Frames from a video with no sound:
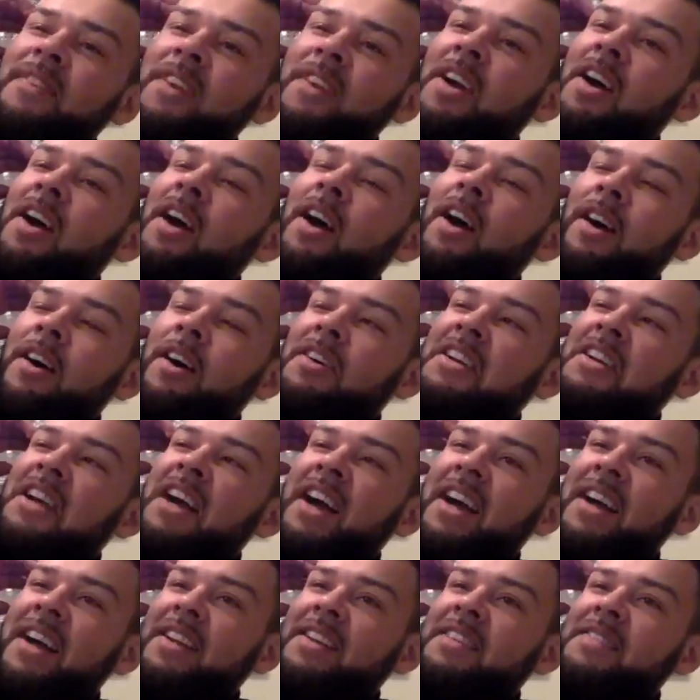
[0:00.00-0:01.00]
Oh
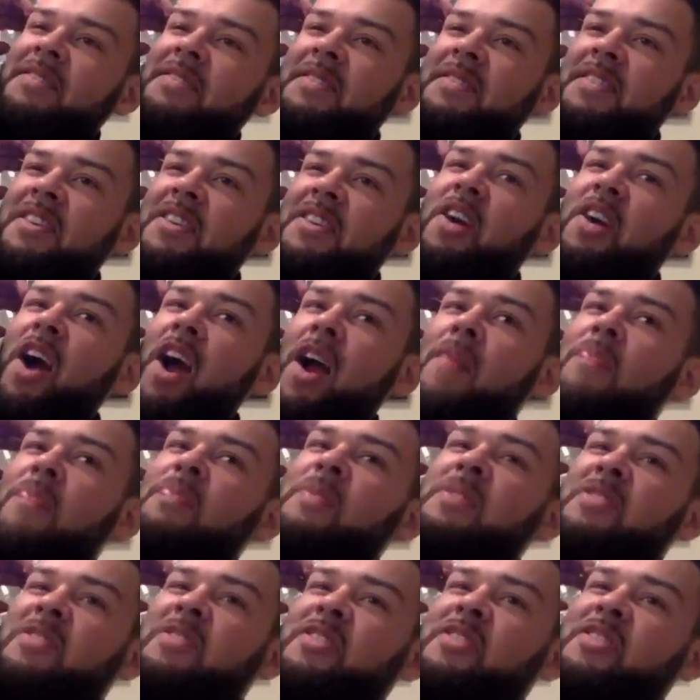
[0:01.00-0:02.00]
God, the
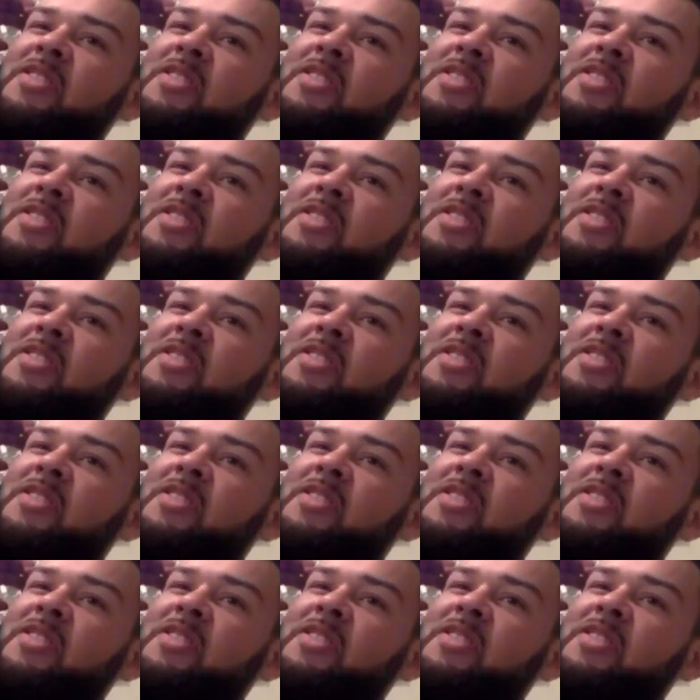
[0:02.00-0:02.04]
garbage